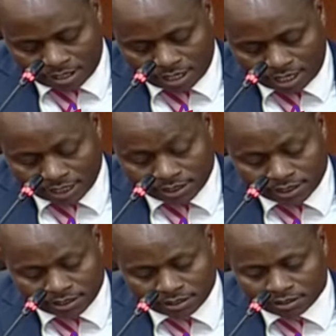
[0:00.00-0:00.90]
In
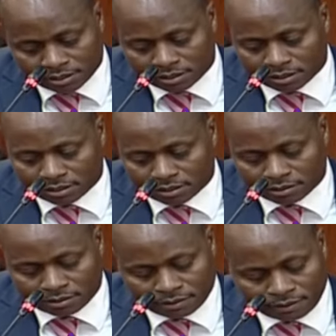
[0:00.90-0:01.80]
August. In
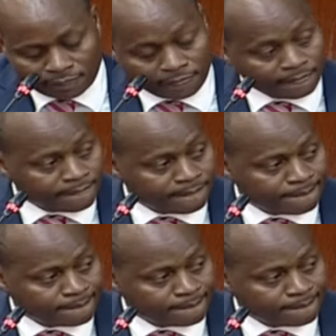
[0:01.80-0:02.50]
August. At that